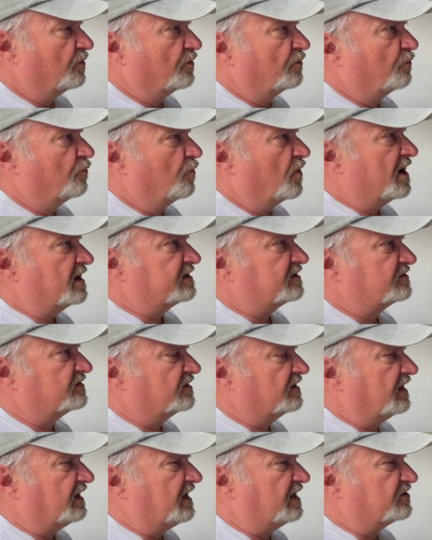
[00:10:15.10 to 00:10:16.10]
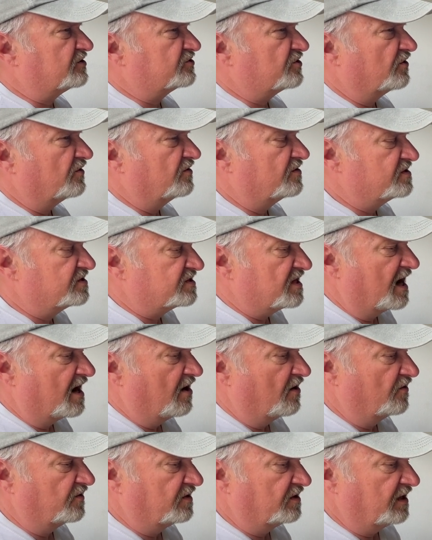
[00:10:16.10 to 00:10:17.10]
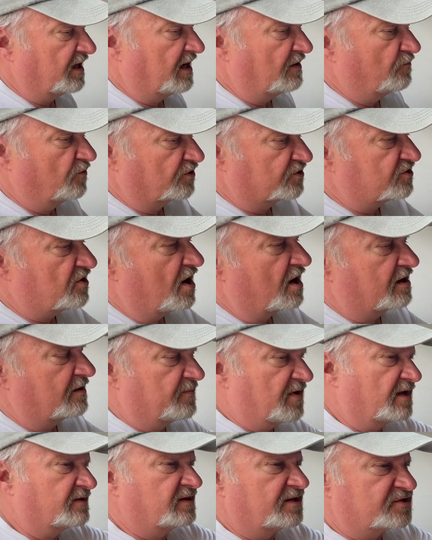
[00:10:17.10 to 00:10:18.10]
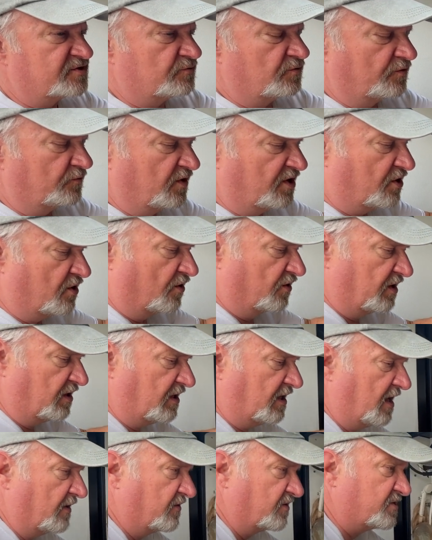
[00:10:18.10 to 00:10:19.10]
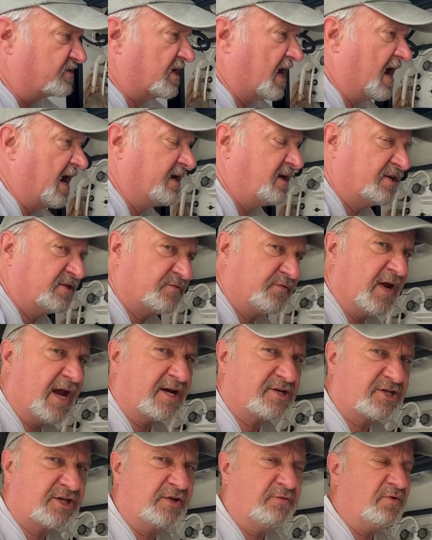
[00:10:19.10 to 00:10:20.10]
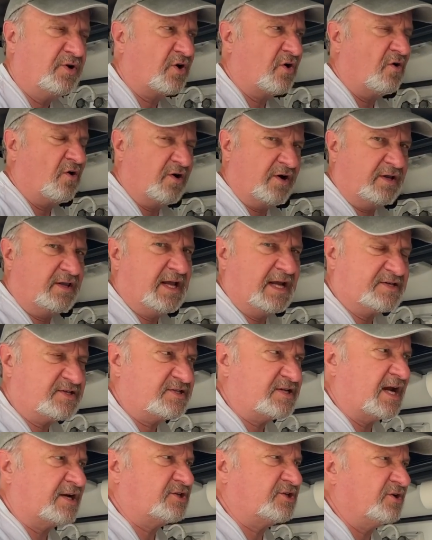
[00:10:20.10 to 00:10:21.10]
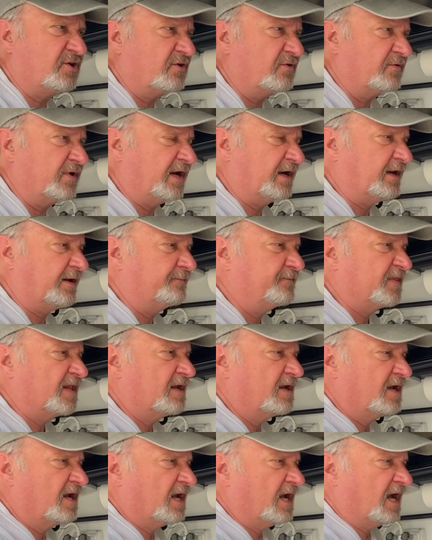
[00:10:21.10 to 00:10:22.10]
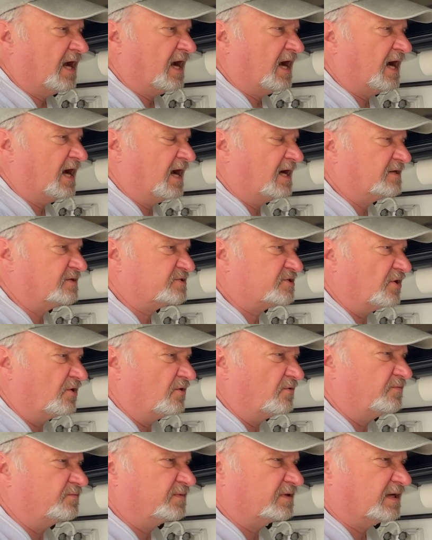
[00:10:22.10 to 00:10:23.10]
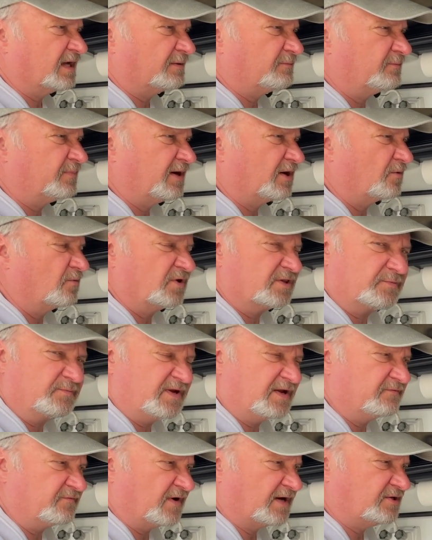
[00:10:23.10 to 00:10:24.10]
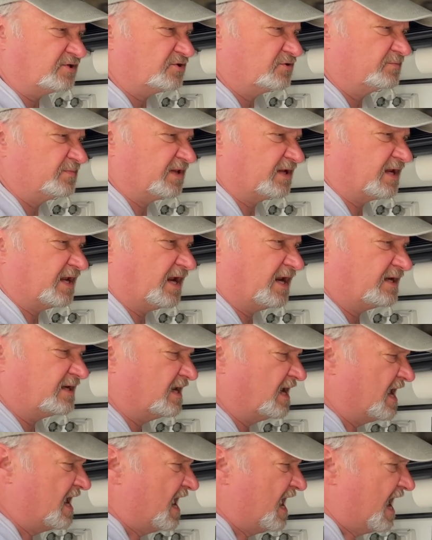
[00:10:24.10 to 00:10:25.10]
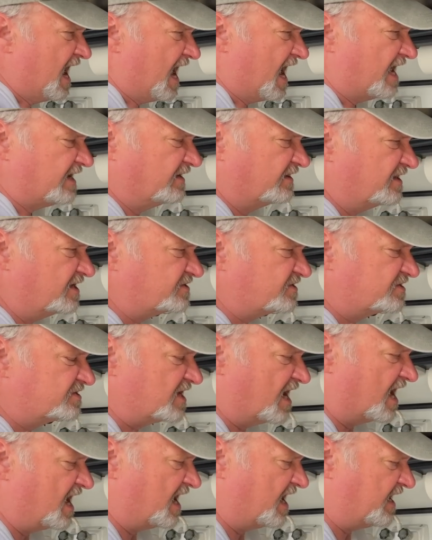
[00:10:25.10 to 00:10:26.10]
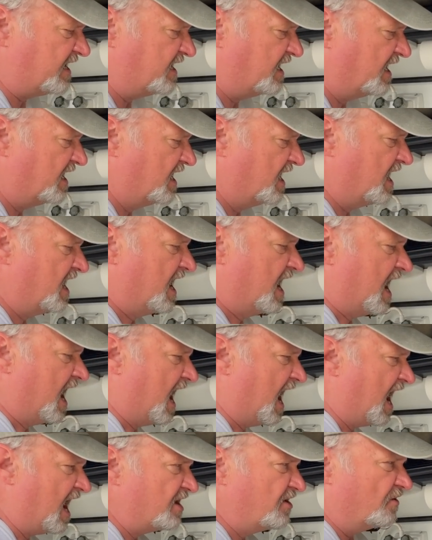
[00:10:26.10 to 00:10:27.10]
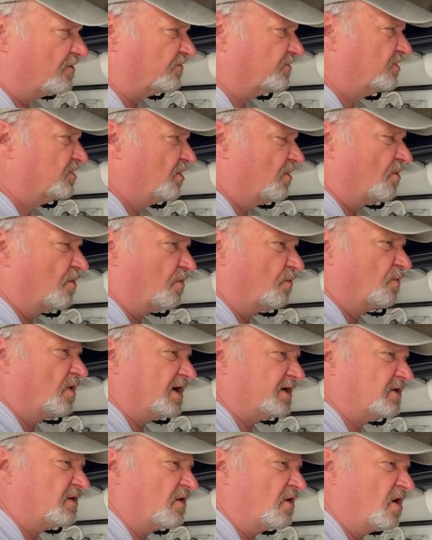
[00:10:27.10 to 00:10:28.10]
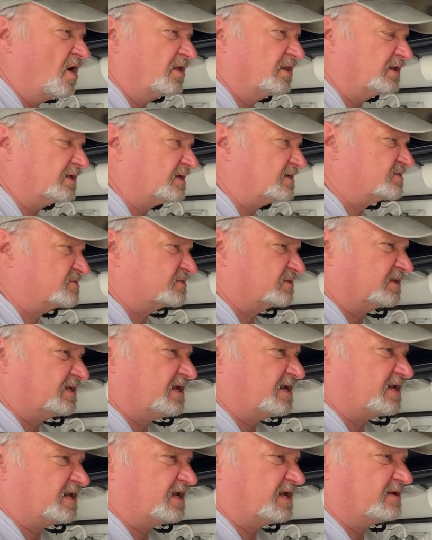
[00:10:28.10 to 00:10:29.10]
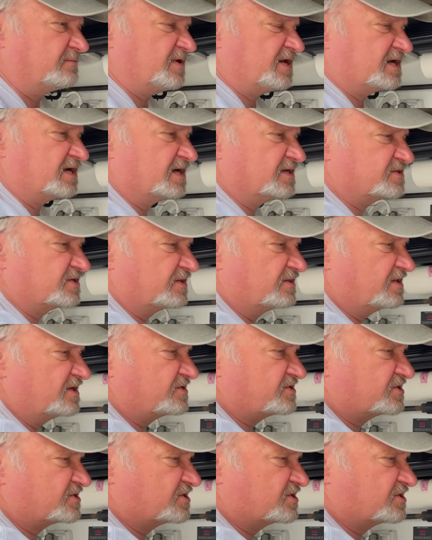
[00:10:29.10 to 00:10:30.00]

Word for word: what it turns out, and we'll talk about this when we go to the other side, because we actually recorded that section already. Uh, so uh, bear with me if I duplicate. On this side, I don't know what all is leaking, because this